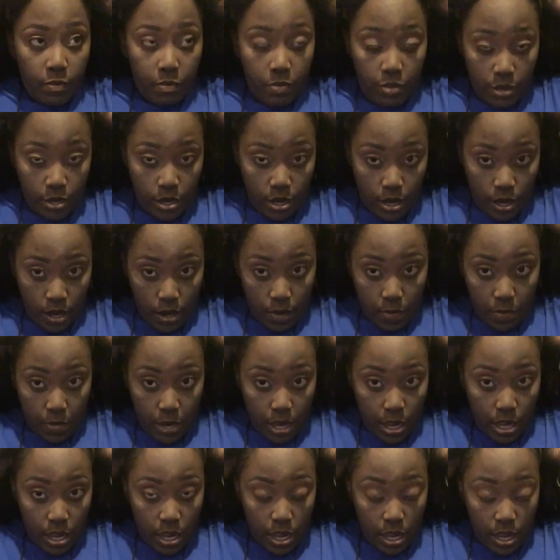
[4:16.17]
put it on
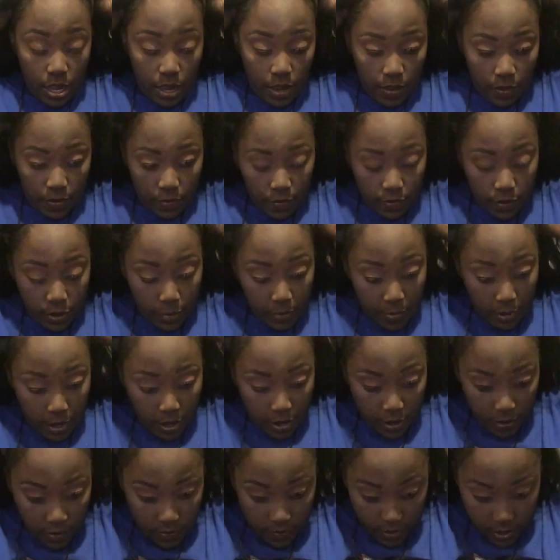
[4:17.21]
my head, flip it
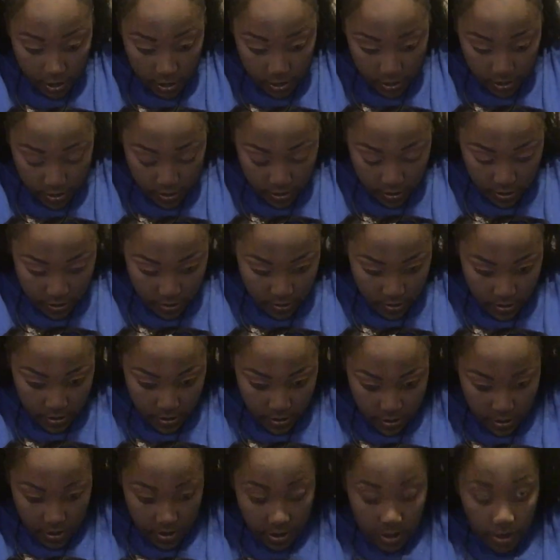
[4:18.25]
over,
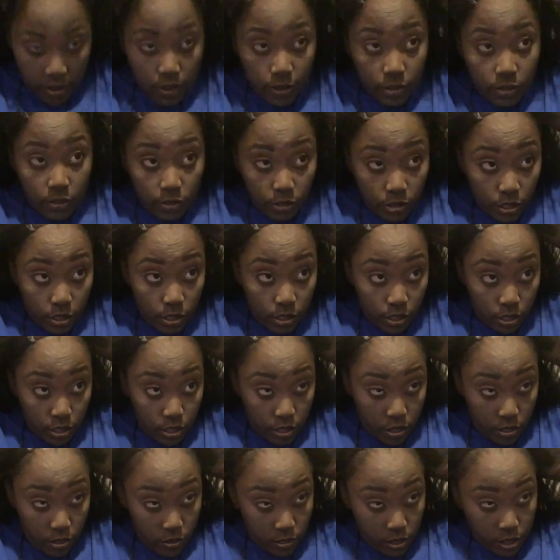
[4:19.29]
and just
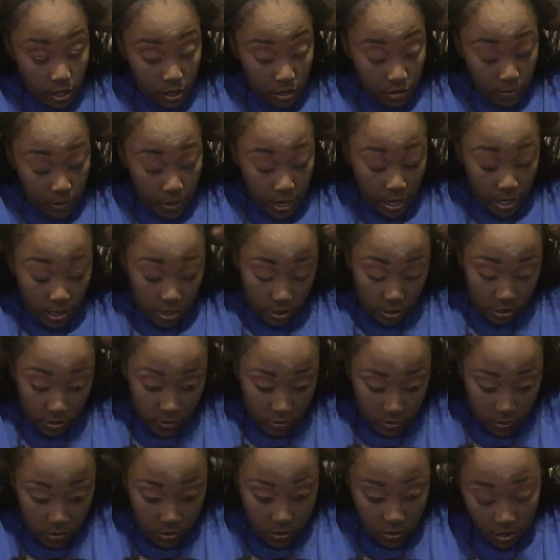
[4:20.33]
secure it and let
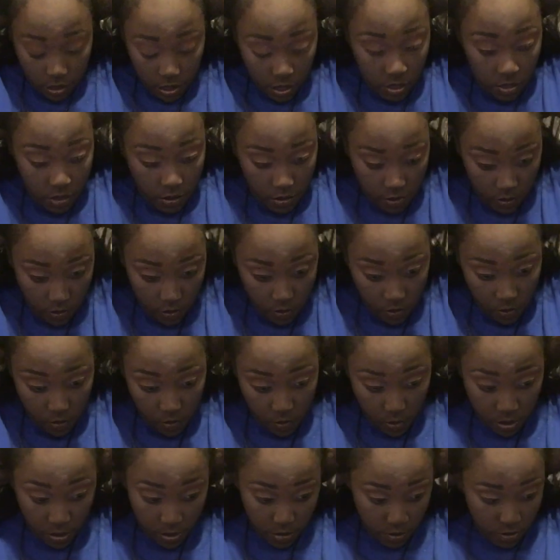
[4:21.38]
it
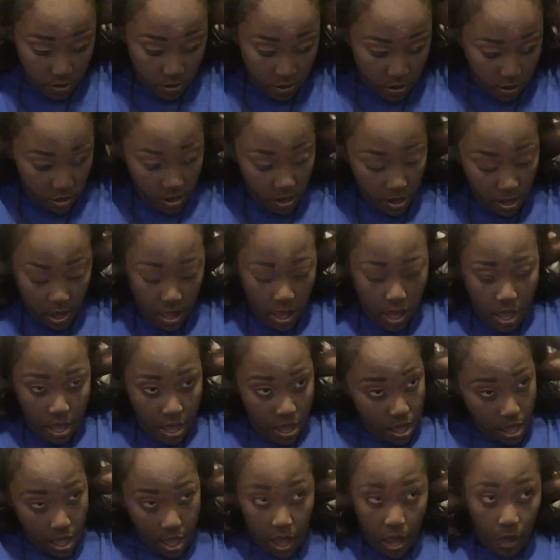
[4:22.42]
shoot.
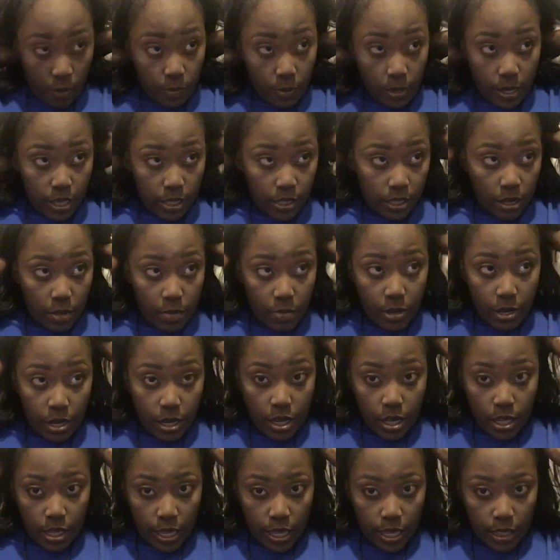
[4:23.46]
I was going to put
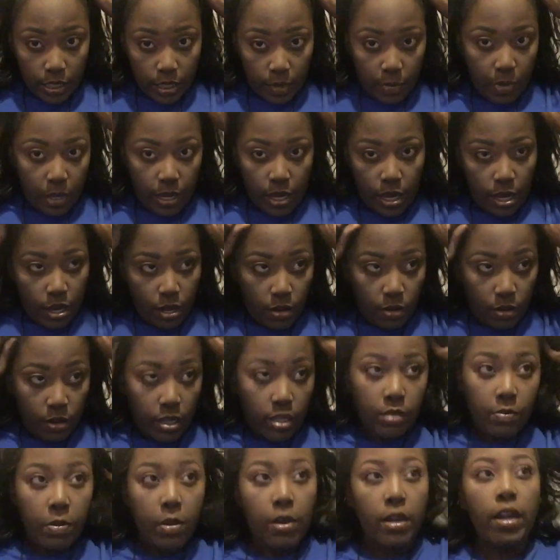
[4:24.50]
an elastic band on
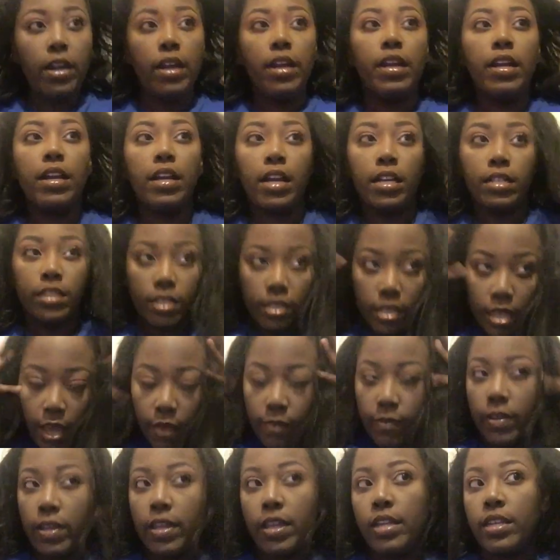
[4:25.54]
this part. I just
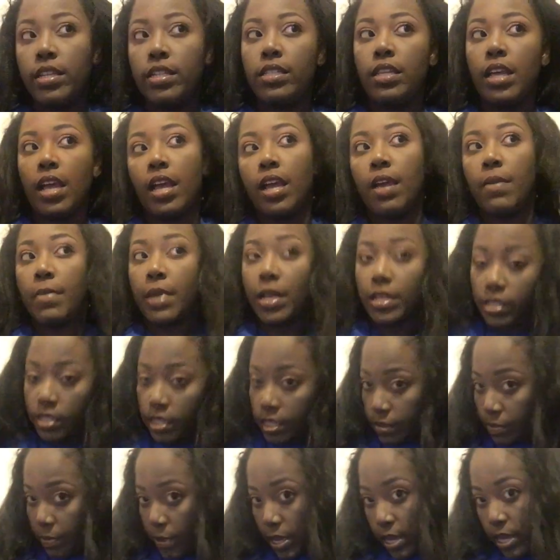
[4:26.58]
haven't had the time. I
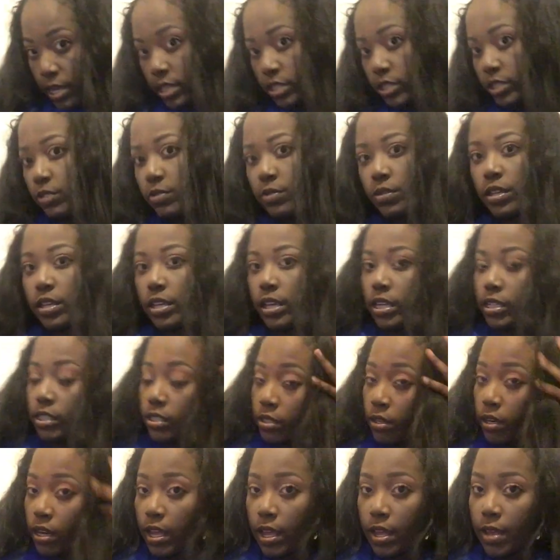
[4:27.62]
just made the unit
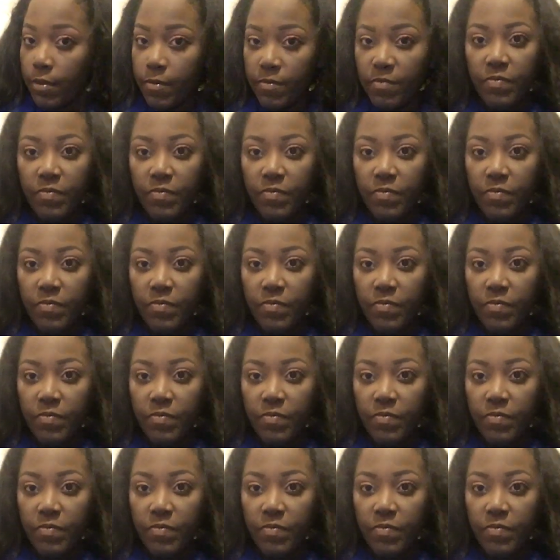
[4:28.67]
yesterday.